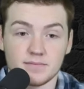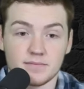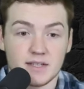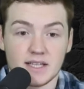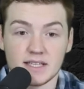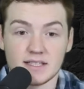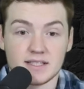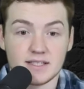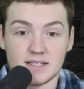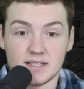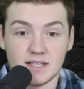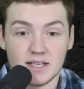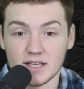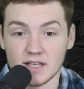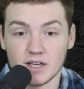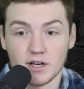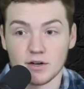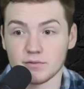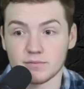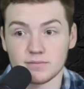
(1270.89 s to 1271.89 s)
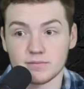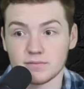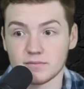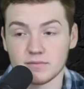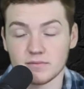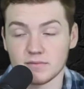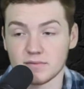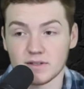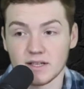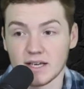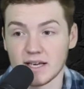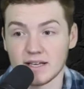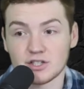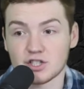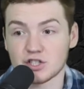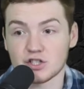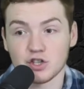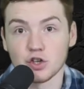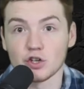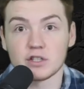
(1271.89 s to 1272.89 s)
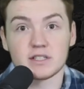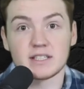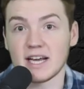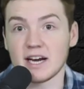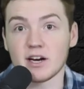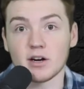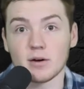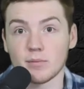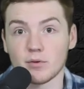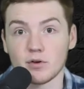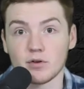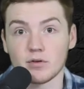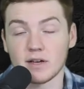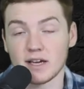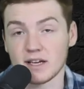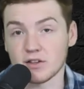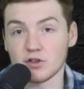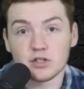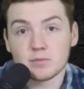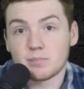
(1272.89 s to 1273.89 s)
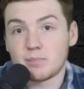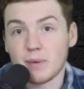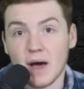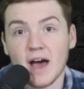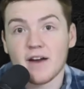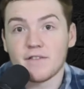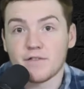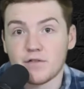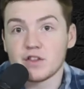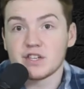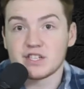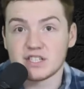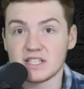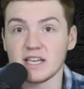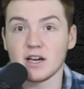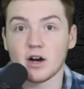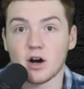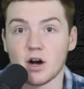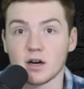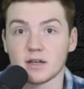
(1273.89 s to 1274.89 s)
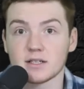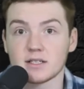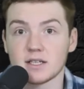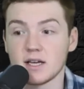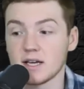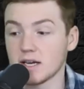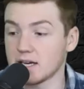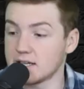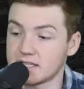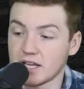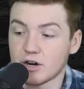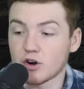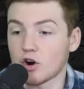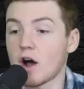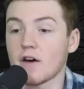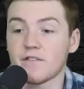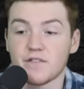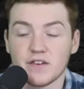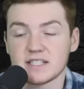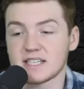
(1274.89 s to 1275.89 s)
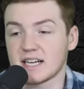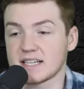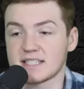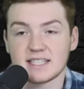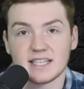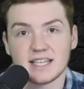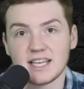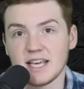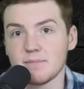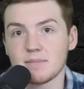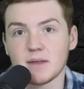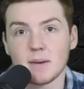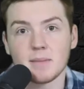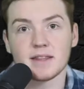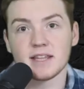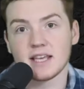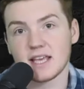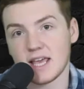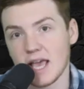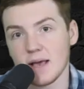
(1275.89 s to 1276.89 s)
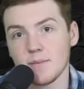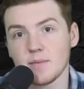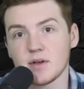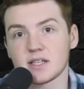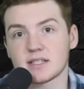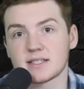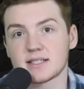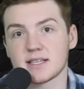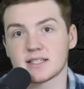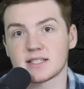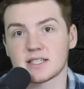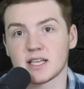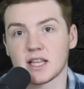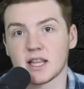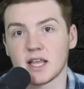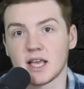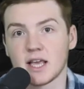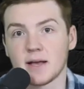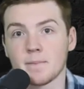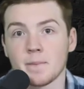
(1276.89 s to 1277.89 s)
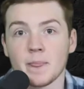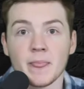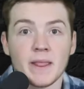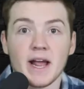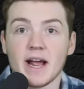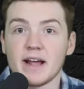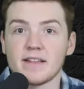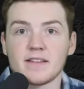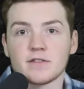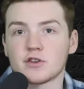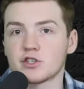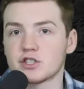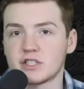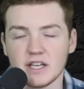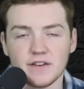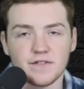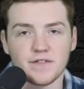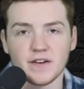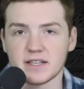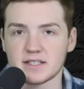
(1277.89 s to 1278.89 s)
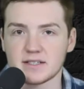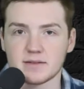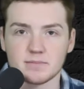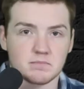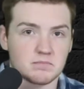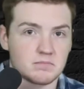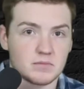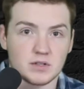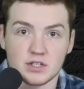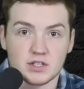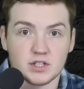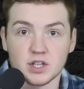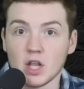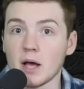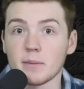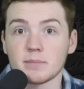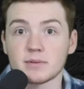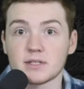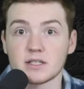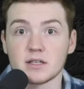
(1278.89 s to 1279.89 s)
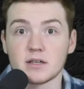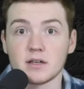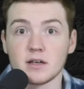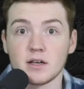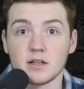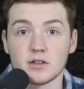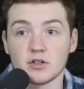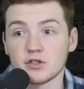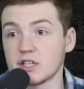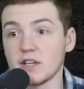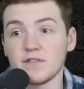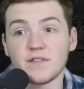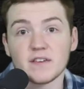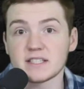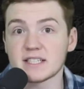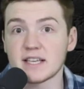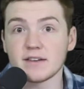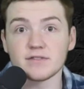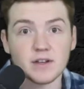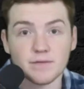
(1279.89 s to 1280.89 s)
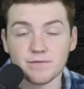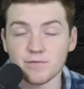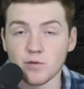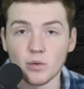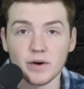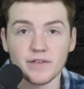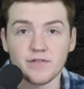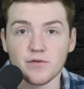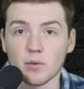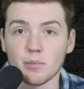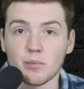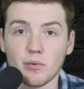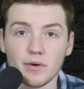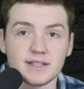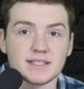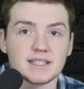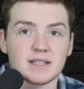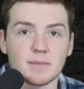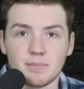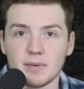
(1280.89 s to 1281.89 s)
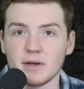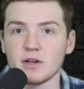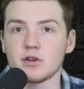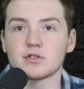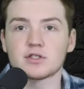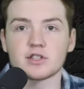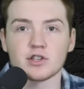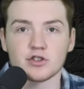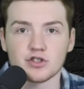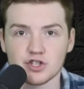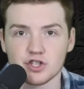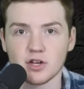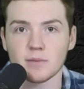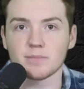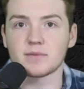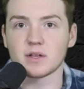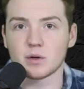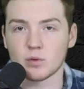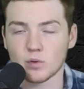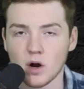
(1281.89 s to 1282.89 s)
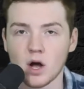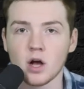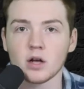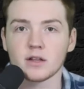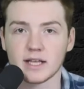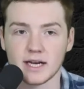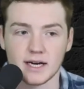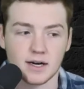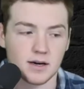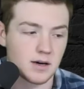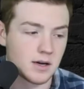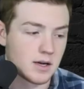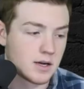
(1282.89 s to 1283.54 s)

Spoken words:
It just looks terrible. It looks bad for the Seahawks because their offense has to keep them in the game consistently, and then their defense slumps. Their defense gives up 44 points to the Bills. There's something wrong there.